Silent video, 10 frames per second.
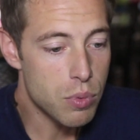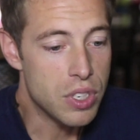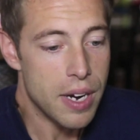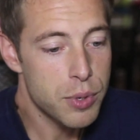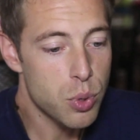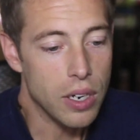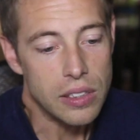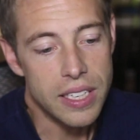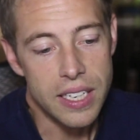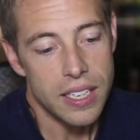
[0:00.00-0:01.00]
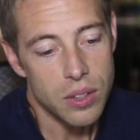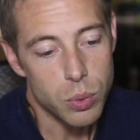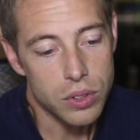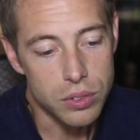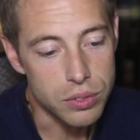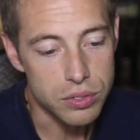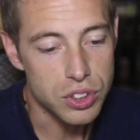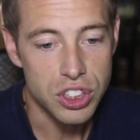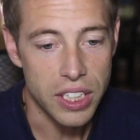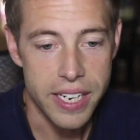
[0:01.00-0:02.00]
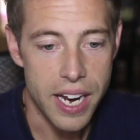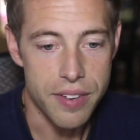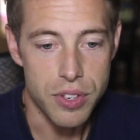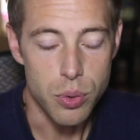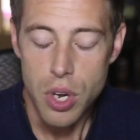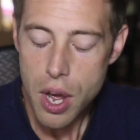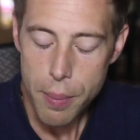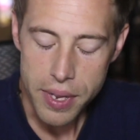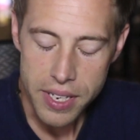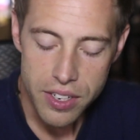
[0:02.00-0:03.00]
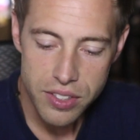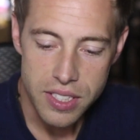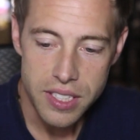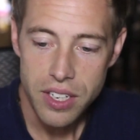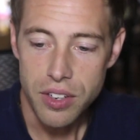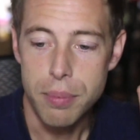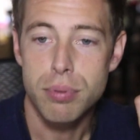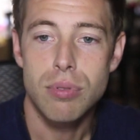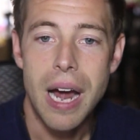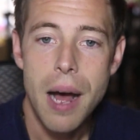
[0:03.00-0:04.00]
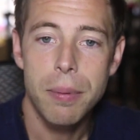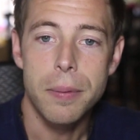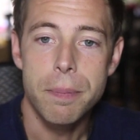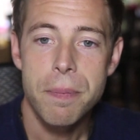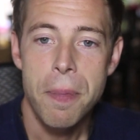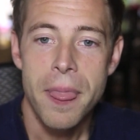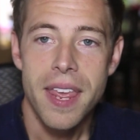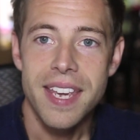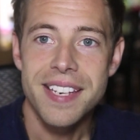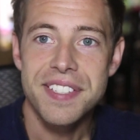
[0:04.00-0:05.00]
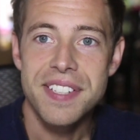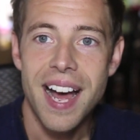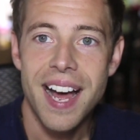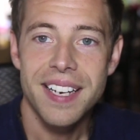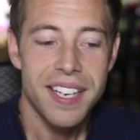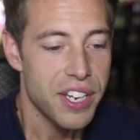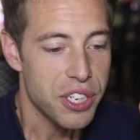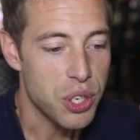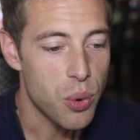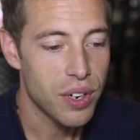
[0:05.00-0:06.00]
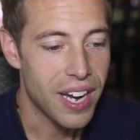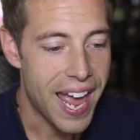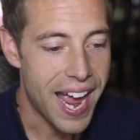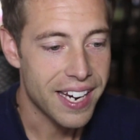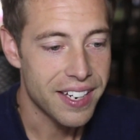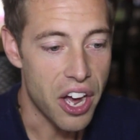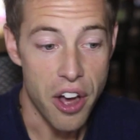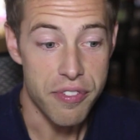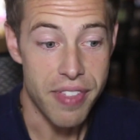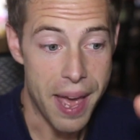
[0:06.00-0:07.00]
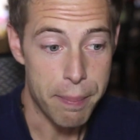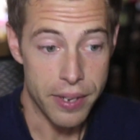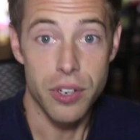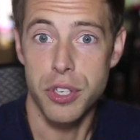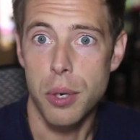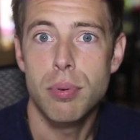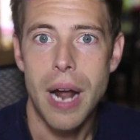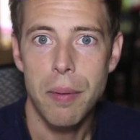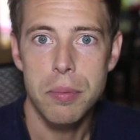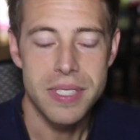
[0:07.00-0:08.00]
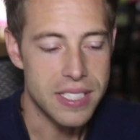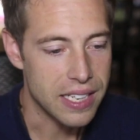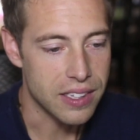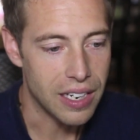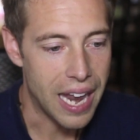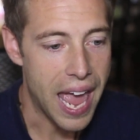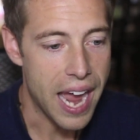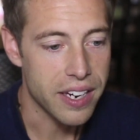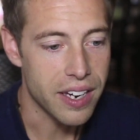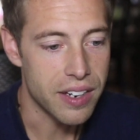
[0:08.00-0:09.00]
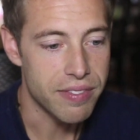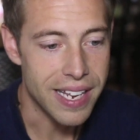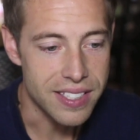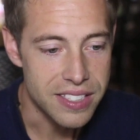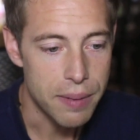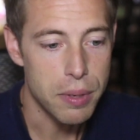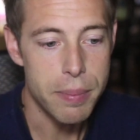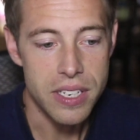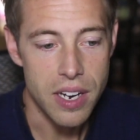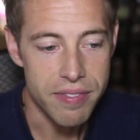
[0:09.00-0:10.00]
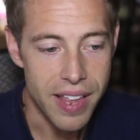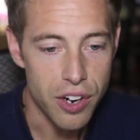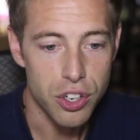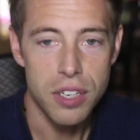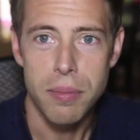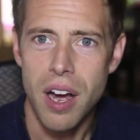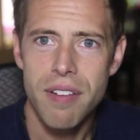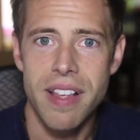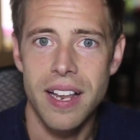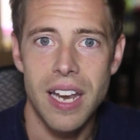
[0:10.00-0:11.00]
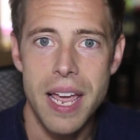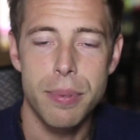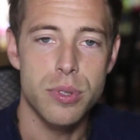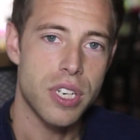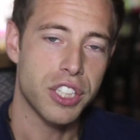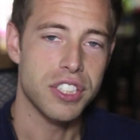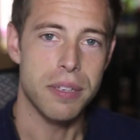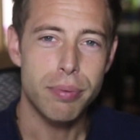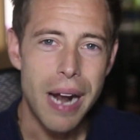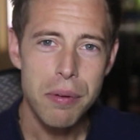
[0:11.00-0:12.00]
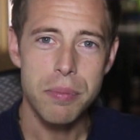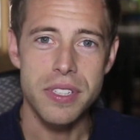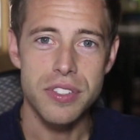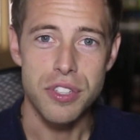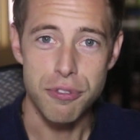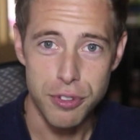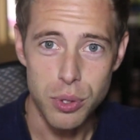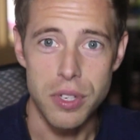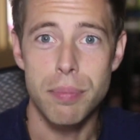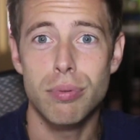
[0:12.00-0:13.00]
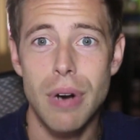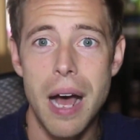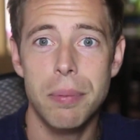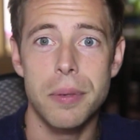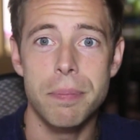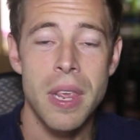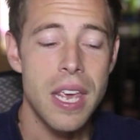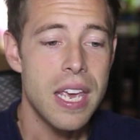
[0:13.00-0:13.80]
Come to our clinic and we'll suck it out of you. But here's the deal. The problem is not your lack of that pill. Your problem is not the lack of that supplement, of that herb, of that liposuction. The problem is the food. The problem